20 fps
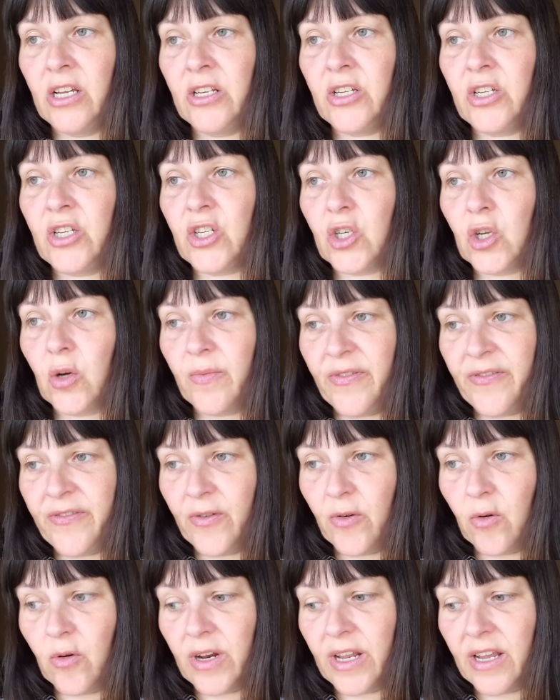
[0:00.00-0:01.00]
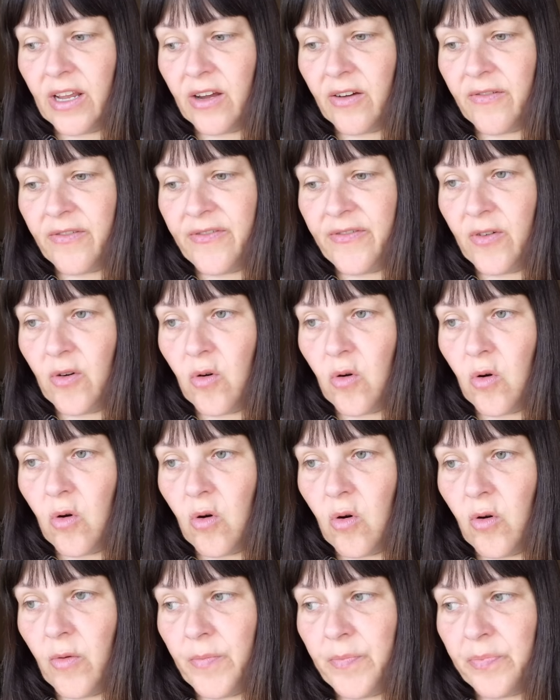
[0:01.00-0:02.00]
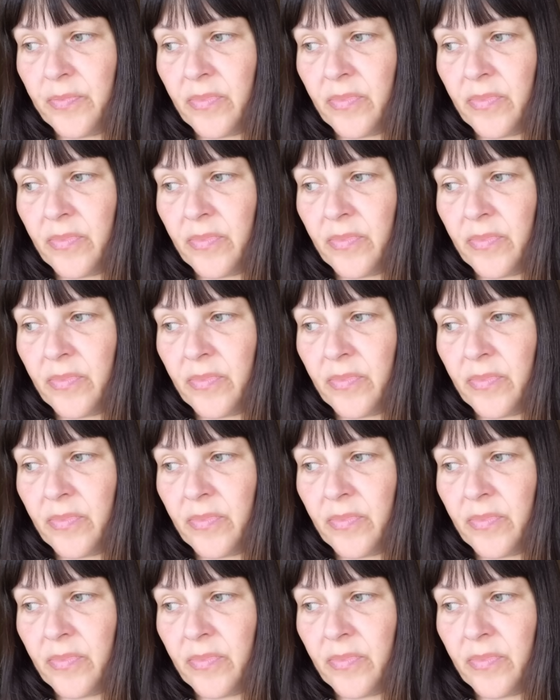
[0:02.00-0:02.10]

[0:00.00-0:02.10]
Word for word: Stop falling for